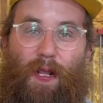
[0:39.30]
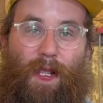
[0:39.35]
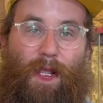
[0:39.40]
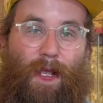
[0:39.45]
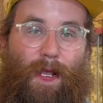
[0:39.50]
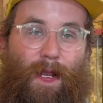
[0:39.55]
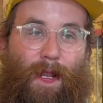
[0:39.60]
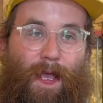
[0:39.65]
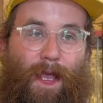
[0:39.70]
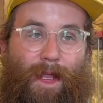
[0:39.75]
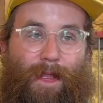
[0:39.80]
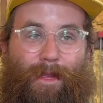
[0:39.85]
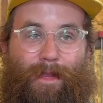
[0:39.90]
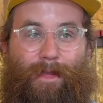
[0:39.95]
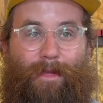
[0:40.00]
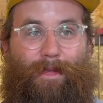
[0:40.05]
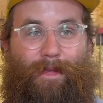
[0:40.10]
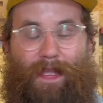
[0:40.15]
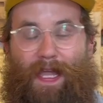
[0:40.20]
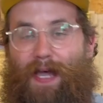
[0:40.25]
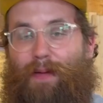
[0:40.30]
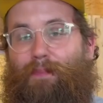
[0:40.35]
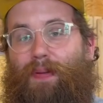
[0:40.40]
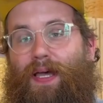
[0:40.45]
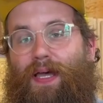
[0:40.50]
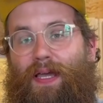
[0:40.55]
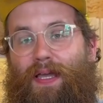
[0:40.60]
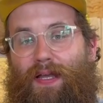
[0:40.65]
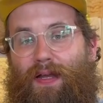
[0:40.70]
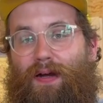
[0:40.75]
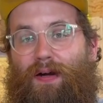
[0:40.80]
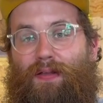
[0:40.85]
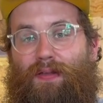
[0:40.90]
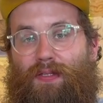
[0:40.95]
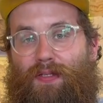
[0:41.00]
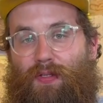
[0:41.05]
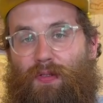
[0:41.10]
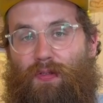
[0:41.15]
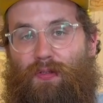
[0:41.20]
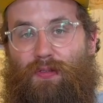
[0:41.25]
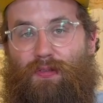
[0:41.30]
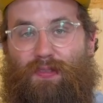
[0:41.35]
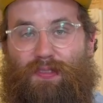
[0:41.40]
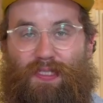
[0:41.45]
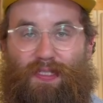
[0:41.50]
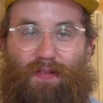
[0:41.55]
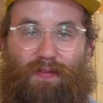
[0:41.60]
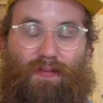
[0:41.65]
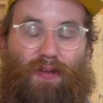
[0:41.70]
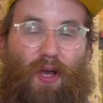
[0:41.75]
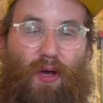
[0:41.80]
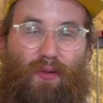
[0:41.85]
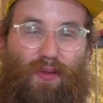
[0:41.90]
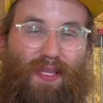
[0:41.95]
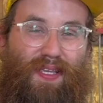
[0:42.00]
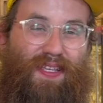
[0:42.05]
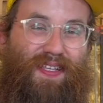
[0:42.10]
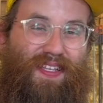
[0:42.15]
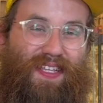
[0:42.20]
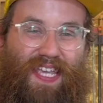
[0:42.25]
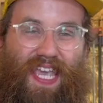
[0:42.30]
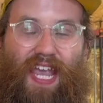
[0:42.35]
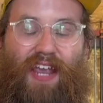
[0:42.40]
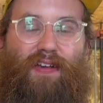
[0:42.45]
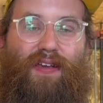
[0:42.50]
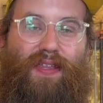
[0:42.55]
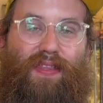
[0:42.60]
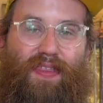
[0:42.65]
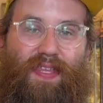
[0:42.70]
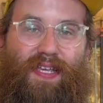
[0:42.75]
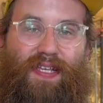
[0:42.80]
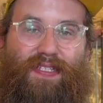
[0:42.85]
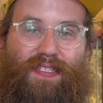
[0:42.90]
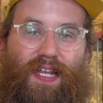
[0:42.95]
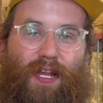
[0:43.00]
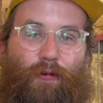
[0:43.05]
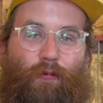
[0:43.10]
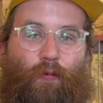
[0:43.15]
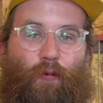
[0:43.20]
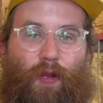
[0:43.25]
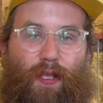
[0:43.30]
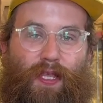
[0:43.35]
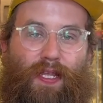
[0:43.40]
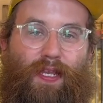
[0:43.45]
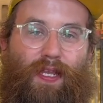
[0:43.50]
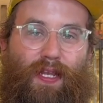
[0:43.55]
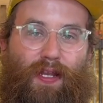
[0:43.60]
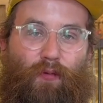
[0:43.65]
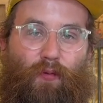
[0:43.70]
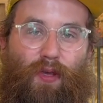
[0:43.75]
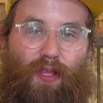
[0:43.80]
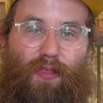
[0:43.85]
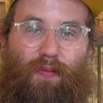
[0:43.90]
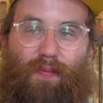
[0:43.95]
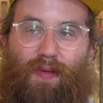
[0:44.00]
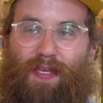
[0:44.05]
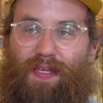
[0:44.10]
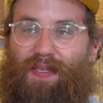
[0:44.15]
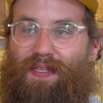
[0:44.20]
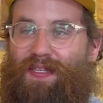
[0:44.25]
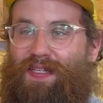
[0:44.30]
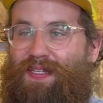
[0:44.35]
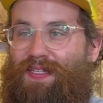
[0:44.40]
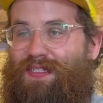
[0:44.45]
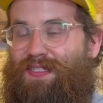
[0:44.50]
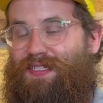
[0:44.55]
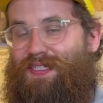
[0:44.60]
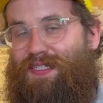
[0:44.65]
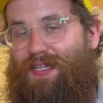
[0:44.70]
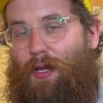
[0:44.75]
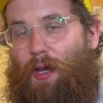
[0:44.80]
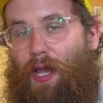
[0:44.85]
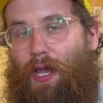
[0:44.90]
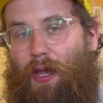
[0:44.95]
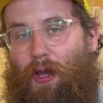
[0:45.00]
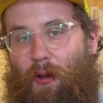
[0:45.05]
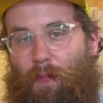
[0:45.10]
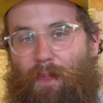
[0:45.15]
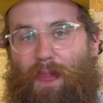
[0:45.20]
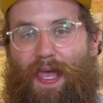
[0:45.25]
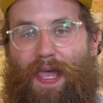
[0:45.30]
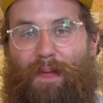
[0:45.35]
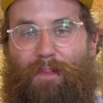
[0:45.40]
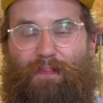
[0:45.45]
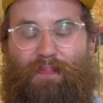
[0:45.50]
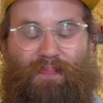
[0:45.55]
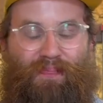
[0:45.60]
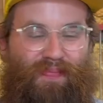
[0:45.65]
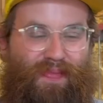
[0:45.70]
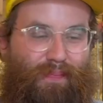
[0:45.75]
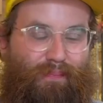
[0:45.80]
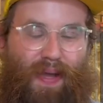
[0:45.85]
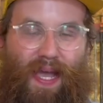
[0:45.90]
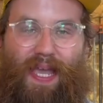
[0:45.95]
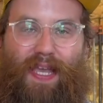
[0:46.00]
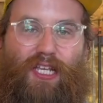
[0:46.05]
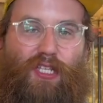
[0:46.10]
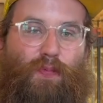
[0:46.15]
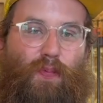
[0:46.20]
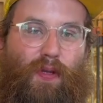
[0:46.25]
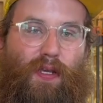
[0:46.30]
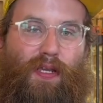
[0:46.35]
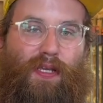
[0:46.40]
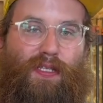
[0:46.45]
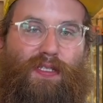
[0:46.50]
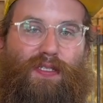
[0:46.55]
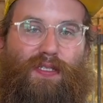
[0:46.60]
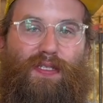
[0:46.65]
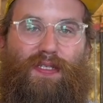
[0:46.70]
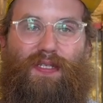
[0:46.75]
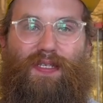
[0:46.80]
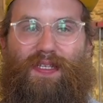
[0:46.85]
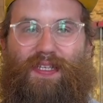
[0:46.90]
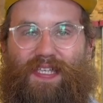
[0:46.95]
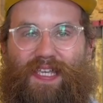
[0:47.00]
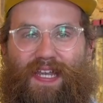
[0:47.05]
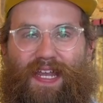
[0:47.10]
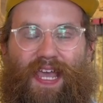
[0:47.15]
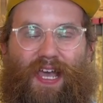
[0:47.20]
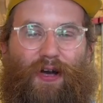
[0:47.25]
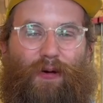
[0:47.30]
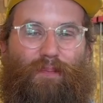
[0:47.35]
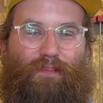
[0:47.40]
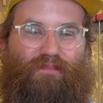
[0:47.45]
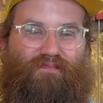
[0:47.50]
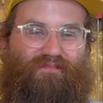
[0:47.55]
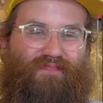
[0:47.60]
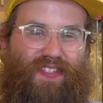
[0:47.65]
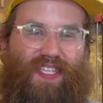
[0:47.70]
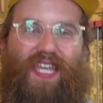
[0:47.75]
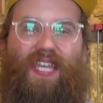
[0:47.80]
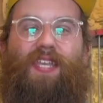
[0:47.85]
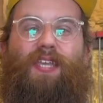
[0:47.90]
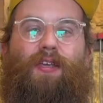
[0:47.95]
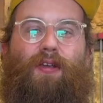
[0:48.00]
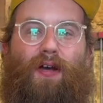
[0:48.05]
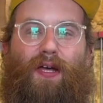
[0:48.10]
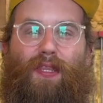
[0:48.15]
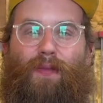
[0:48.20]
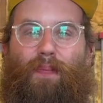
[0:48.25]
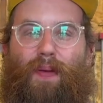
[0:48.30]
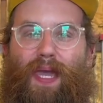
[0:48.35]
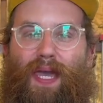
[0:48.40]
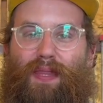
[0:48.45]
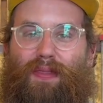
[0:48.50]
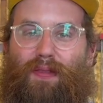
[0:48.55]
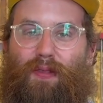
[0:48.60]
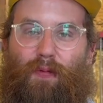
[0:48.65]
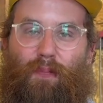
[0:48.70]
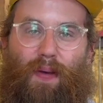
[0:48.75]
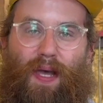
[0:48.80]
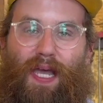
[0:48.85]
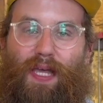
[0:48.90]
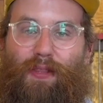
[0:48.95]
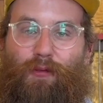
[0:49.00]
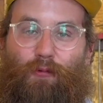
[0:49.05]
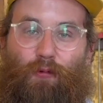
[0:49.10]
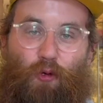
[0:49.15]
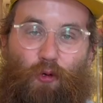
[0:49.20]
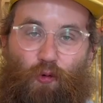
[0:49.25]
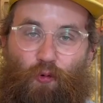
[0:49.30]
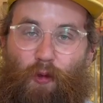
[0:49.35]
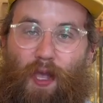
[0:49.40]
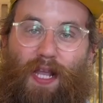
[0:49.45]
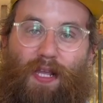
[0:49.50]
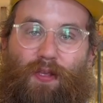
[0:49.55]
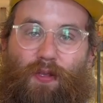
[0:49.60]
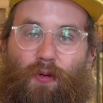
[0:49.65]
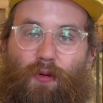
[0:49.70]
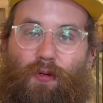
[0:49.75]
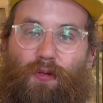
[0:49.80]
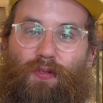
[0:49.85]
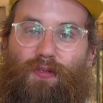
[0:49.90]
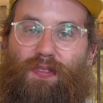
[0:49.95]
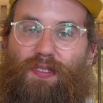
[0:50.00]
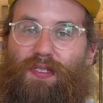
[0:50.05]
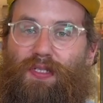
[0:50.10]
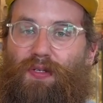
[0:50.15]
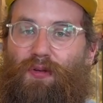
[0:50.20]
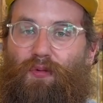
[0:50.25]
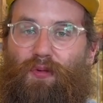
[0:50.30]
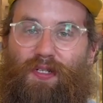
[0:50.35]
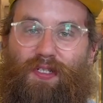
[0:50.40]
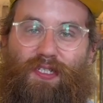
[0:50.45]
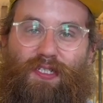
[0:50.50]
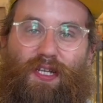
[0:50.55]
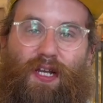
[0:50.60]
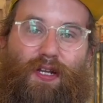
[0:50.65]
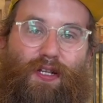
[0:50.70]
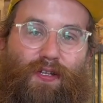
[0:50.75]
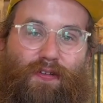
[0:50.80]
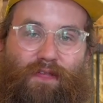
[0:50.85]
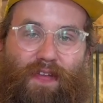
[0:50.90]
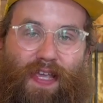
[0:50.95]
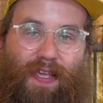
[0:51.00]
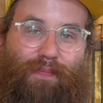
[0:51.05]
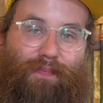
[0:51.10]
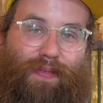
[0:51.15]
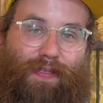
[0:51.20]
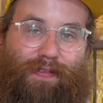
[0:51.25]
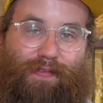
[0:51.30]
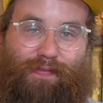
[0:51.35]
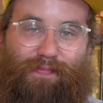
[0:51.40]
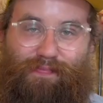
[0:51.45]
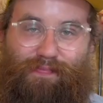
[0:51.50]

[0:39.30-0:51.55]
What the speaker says: good at not buying all the tools and only carrying things that I really needed with me. So I hope that my experience can help get you on the path to buying the correct tools when you're starting your van build.